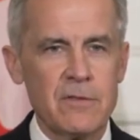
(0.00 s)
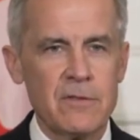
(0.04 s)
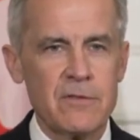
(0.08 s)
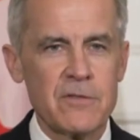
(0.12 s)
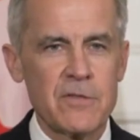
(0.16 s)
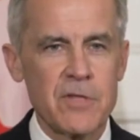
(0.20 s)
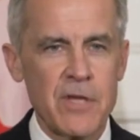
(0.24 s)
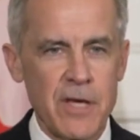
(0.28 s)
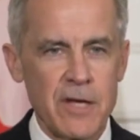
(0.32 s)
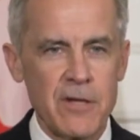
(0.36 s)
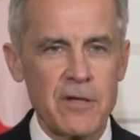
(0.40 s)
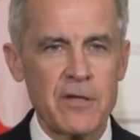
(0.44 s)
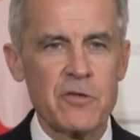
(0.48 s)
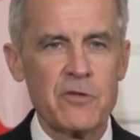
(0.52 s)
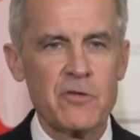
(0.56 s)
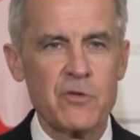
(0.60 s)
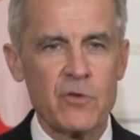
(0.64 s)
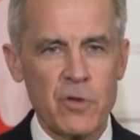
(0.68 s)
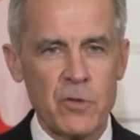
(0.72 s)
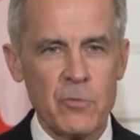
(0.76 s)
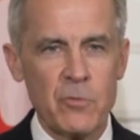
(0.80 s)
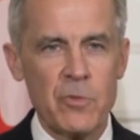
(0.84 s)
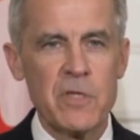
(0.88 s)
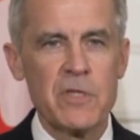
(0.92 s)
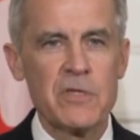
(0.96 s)
It's Canada
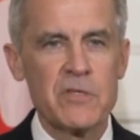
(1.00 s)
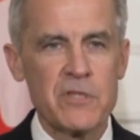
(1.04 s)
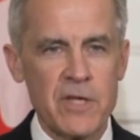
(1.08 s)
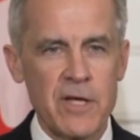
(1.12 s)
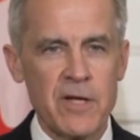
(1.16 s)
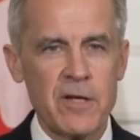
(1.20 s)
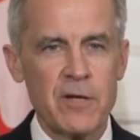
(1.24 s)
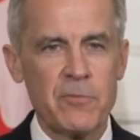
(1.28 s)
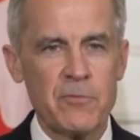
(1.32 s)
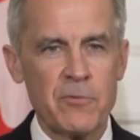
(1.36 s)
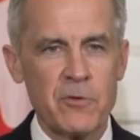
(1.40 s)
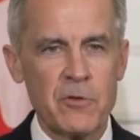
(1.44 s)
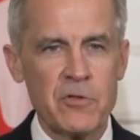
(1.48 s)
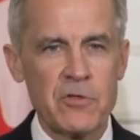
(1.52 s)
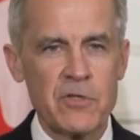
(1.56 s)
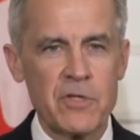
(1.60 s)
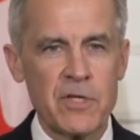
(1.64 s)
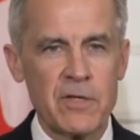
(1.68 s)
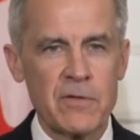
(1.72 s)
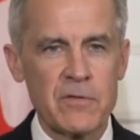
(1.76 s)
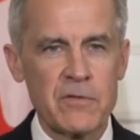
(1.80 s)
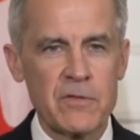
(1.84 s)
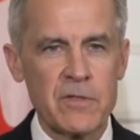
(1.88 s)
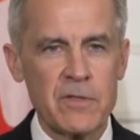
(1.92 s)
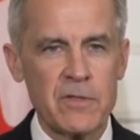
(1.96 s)
strong. We can stand up for
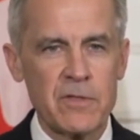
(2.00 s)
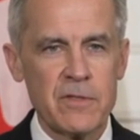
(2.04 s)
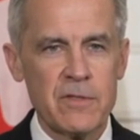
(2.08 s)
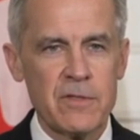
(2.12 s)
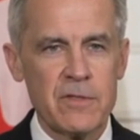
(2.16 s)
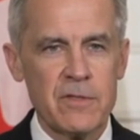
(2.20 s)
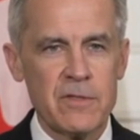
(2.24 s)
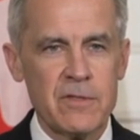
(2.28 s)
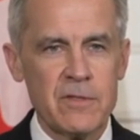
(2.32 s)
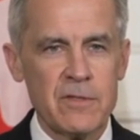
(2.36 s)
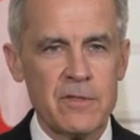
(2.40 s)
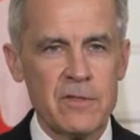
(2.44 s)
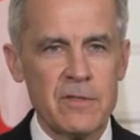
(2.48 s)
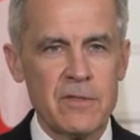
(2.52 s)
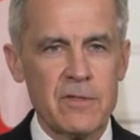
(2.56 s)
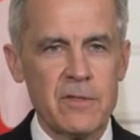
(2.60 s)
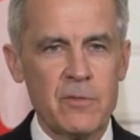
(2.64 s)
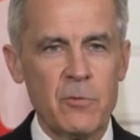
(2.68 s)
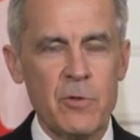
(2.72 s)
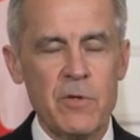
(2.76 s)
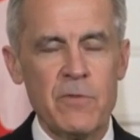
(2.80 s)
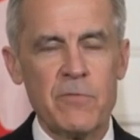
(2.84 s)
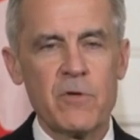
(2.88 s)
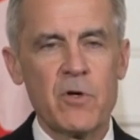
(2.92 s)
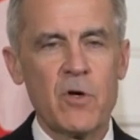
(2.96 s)
ourselves.
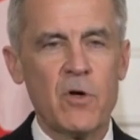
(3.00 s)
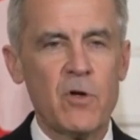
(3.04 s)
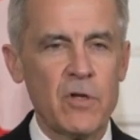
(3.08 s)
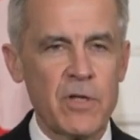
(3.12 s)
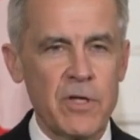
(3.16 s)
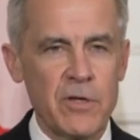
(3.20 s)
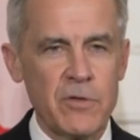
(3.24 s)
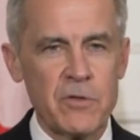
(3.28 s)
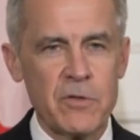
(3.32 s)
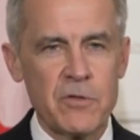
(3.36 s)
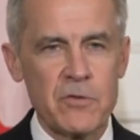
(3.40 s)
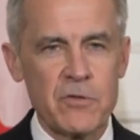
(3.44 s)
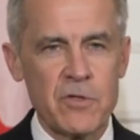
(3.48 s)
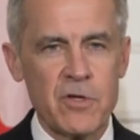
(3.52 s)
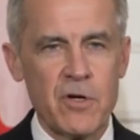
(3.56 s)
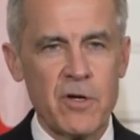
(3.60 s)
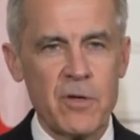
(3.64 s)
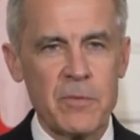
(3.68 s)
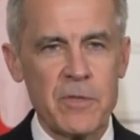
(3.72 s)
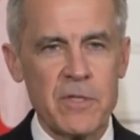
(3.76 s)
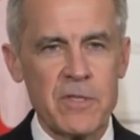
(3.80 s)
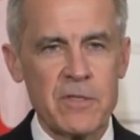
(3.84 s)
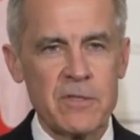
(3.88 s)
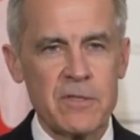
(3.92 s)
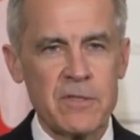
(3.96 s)
We've called out those
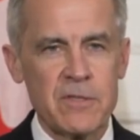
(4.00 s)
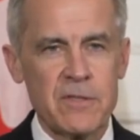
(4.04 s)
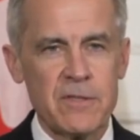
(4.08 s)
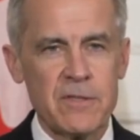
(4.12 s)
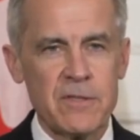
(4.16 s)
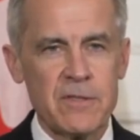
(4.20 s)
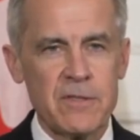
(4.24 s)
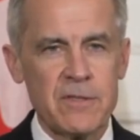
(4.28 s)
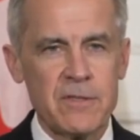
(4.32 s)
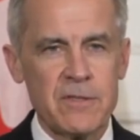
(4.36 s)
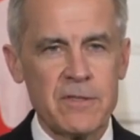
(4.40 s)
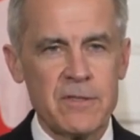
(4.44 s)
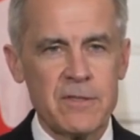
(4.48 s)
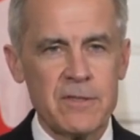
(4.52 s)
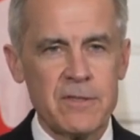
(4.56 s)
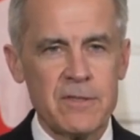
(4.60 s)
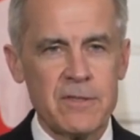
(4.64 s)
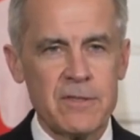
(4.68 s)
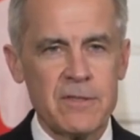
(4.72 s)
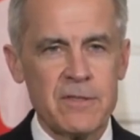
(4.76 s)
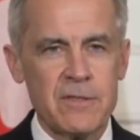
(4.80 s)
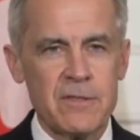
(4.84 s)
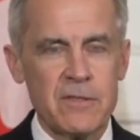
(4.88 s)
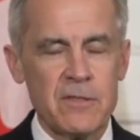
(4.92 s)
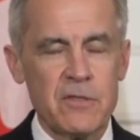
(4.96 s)
comments.
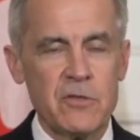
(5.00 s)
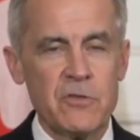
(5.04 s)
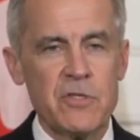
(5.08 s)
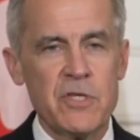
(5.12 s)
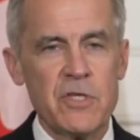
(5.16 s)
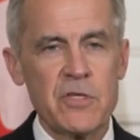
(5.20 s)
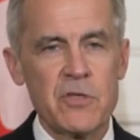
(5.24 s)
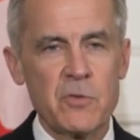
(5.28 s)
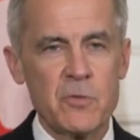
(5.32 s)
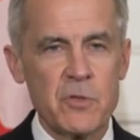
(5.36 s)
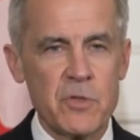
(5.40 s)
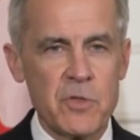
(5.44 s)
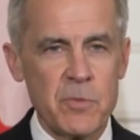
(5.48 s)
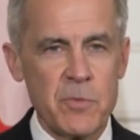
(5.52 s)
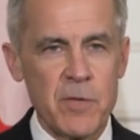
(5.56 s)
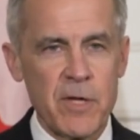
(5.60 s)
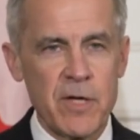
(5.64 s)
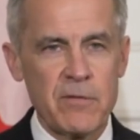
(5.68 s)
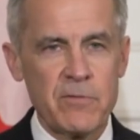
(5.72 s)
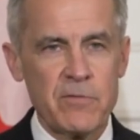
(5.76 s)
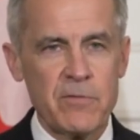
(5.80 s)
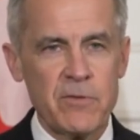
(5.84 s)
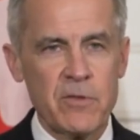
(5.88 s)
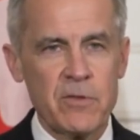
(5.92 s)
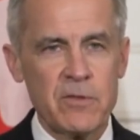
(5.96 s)
They're
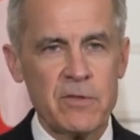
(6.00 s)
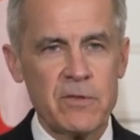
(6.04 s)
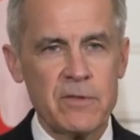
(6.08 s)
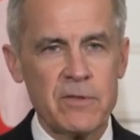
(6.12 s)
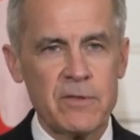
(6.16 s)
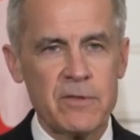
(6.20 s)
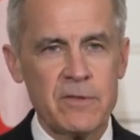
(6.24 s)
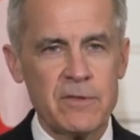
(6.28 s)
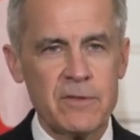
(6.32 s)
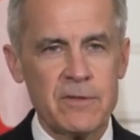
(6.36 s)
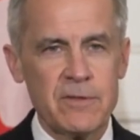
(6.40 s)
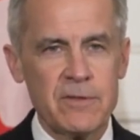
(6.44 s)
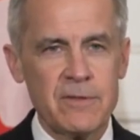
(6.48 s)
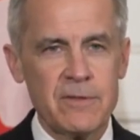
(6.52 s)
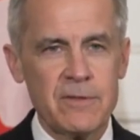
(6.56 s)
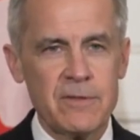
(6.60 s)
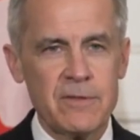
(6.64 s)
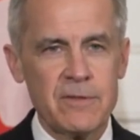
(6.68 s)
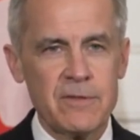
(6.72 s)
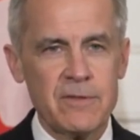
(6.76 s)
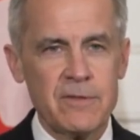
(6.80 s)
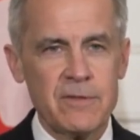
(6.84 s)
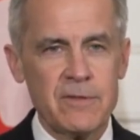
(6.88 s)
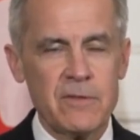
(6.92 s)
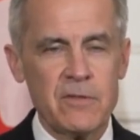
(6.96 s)
disrespectful.
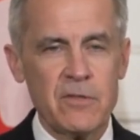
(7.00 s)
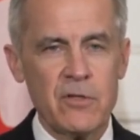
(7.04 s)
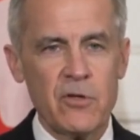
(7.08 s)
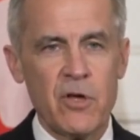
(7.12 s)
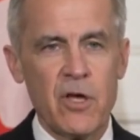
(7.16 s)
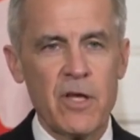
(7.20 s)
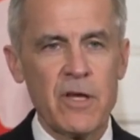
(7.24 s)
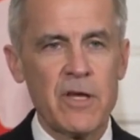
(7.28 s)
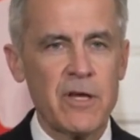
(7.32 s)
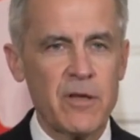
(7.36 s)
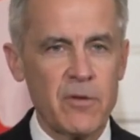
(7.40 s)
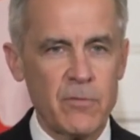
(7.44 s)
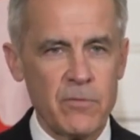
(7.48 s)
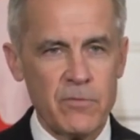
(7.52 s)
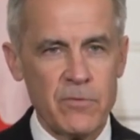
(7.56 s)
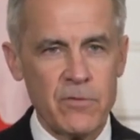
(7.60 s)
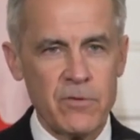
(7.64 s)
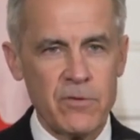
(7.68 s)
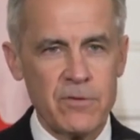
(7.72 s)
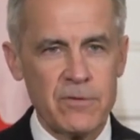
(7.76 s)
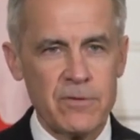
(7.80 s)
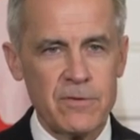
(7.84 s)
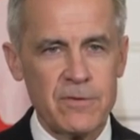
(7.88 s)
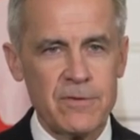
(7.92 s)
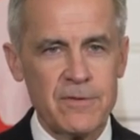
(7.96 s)
They're not
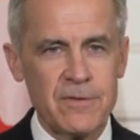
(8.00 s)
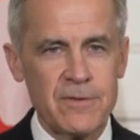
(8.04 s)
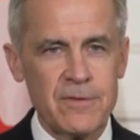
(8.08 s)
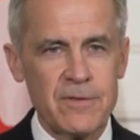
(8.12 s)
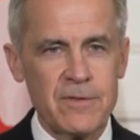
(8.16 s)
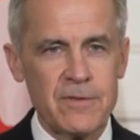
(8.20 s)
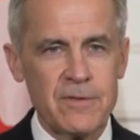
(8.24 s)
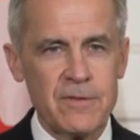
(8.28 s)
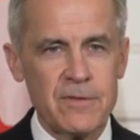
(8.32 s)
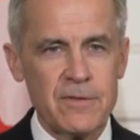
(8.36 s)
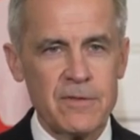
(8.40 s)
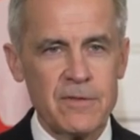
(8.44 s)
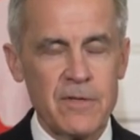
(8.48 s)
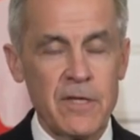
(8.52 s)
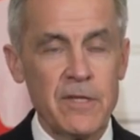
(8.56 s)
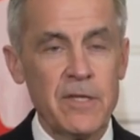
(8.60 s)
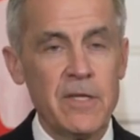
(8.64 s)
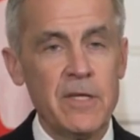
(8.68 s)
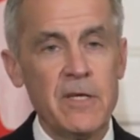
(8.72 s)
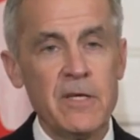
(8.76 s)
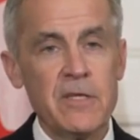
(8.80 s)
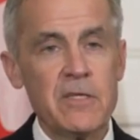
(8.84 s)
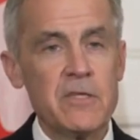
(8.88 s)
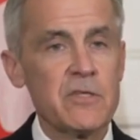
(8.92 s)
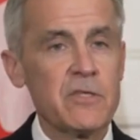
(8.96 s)
helpful. And
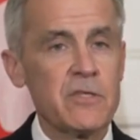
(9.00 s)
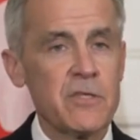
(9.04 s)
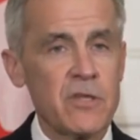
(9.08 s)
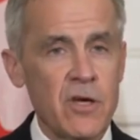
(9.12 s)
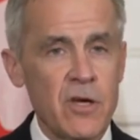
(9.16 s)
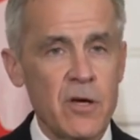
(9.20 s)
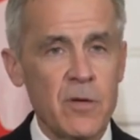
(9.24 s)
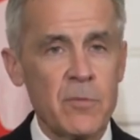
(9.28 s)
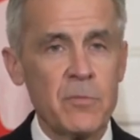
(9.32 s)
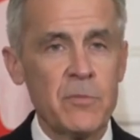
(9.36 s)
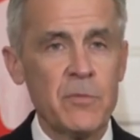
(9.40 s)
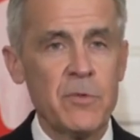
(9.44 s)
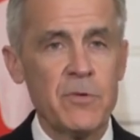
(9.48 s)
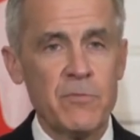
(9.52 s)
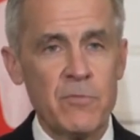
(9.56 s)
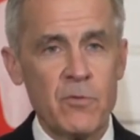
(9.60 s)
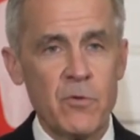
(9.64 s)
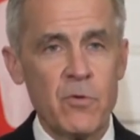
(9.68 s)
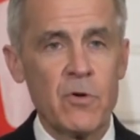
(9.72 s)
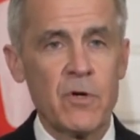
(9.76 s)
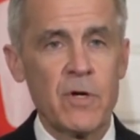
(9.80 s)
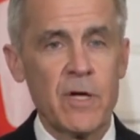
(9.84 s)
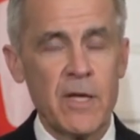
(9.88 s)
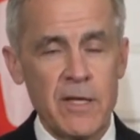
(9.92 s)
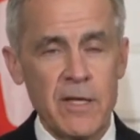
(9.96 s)
they need to stop
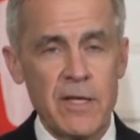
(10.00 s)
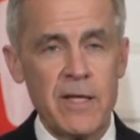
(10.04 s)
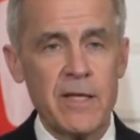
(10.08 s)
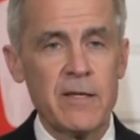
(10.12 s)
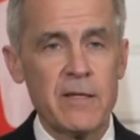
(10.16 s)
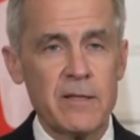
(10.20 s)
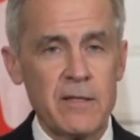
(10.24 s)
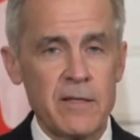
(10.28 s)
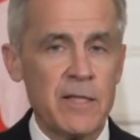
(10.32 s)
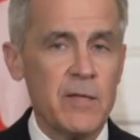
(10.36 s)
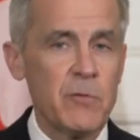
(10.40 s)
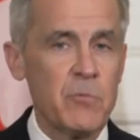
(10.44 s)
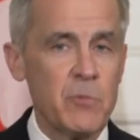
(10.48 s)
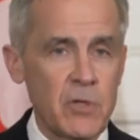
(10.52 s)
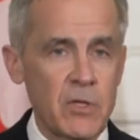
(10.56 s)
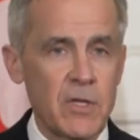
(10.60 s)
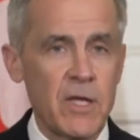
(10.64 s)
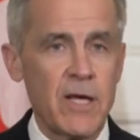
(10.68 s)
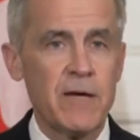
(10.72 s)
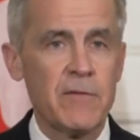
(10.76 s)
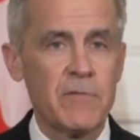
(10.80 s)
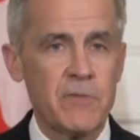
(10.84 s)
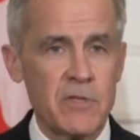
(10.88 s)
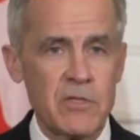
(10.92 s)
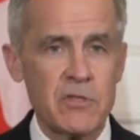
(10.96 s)
before, and they will
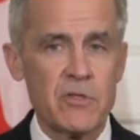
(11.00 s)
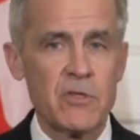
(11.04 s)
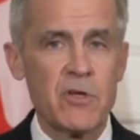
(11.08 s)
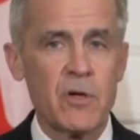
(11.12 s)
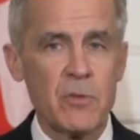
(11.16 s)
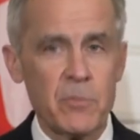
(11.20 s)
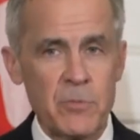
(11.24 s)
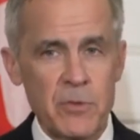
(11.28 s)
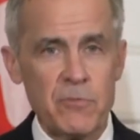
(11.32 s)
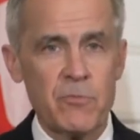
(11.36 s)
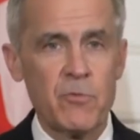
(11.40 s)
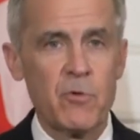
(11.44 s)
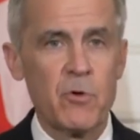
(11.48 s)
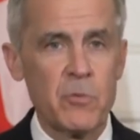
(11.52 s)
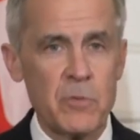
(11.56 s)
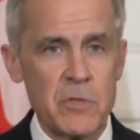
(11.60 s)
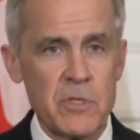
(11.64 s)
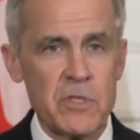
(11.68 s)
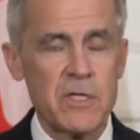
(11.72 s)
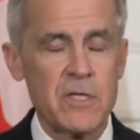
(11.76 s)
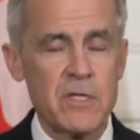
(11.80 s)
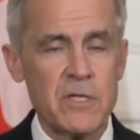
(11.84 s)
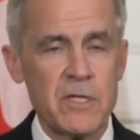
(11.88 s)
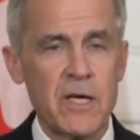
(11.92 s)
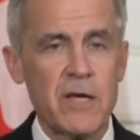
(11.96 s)
have to stop before we
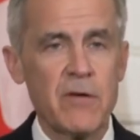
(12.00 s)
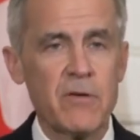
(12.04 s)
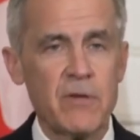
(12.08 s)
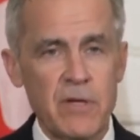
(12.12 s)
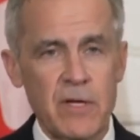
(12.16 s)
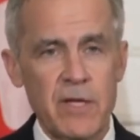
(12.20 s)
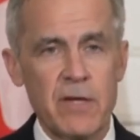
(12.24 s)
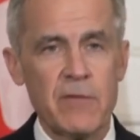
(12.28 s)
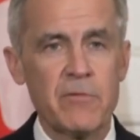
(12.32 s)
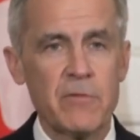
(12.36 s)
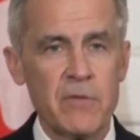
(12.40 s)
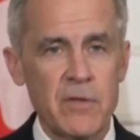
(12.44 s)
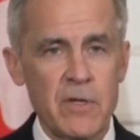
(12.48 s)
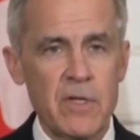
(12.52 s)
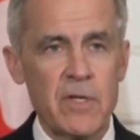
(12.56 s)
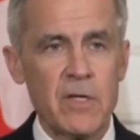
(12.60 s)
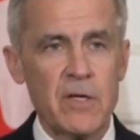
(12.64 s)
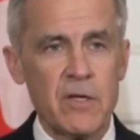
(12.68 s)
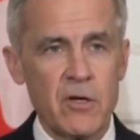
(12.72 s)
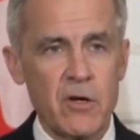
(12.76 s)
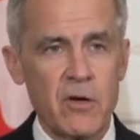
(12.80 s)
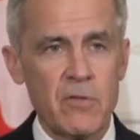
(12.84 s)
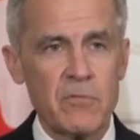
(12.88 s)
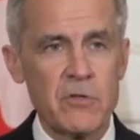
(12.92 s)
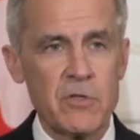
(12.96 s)
sit down and have
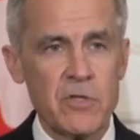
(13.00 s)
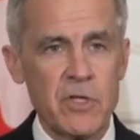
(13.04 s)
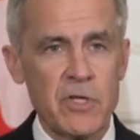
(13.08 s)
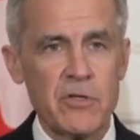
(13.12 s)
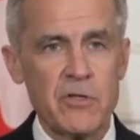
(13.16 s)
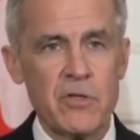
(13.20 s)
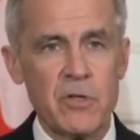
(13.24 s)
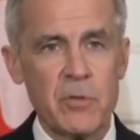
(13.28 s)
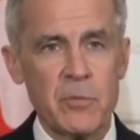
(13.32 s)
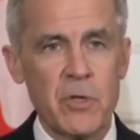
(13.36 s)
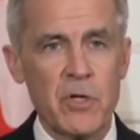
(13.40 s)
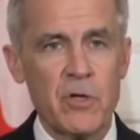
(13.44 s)
a conversation